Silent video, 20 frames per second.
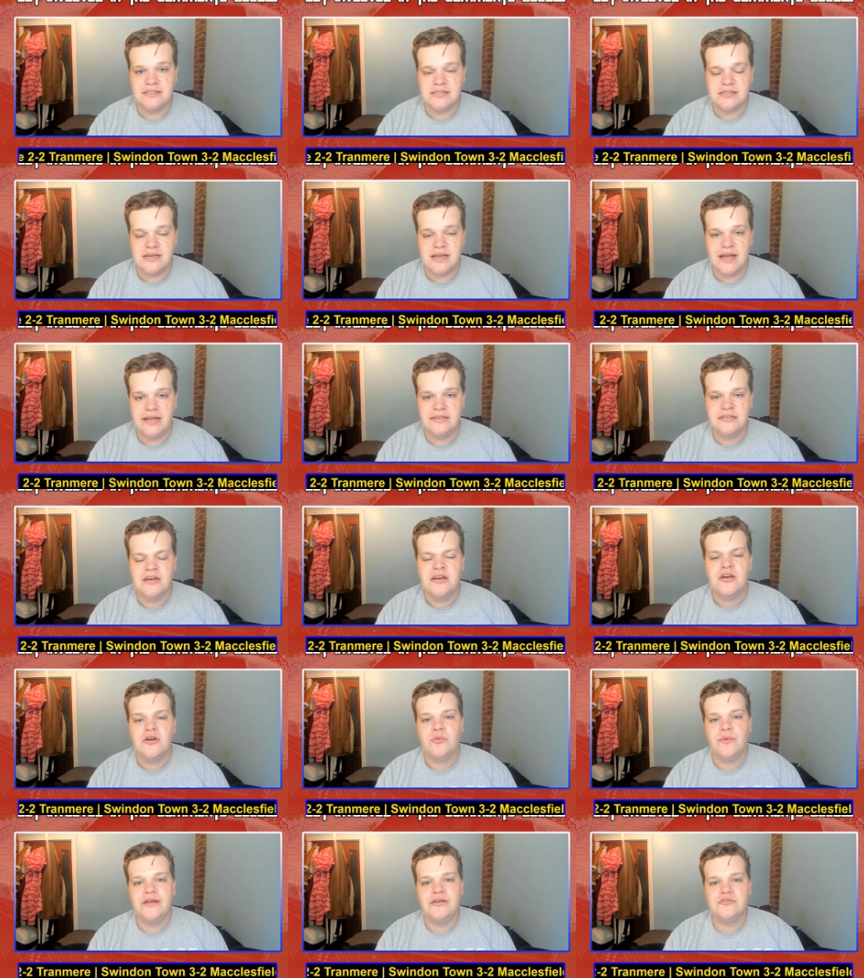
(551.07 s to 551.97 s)
it again
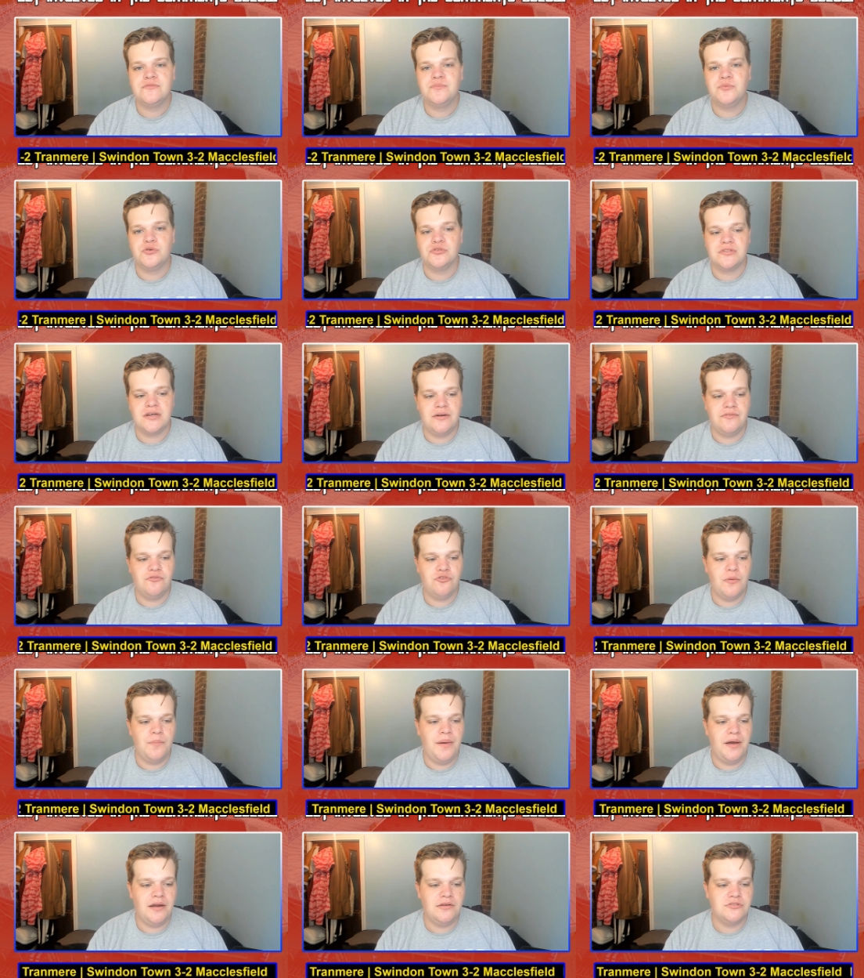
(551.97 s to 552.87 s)
when he was brought down for
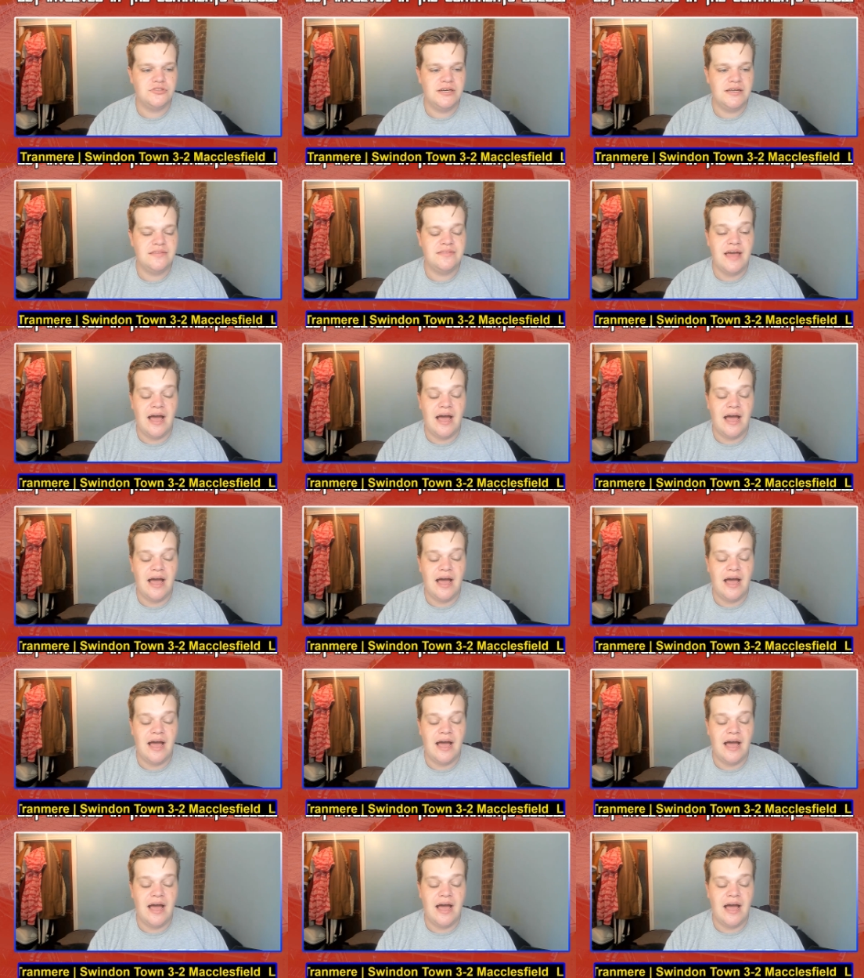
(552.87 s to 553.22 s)
a penalty.